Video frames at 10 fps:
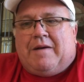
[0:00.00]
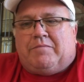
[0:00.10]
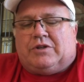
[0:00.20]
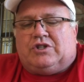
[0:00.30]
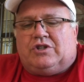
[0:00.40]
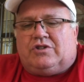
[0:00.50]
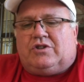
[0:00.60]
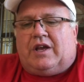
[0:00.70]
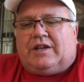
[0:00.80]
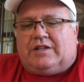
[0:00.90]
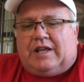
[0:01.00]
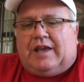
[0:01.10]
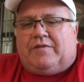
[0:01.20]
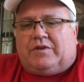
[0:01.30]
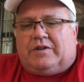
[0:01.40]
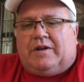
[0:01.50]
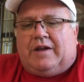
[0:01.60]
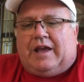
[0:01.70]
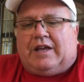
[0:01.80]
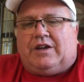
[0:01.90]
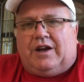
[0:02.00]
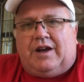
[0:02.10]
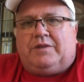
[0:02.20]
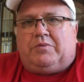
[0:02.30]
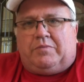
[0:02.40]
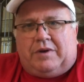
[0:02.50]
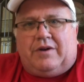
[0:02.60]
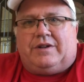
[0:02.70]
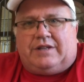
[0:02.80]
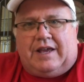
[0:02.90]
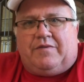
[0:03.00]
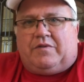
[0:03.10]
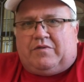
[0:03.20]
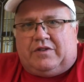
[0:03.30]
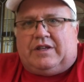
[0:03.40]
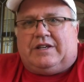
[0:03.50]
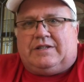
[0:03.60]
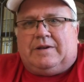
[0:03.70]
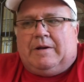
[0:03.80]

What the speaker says: But just like David and God preparing David for this,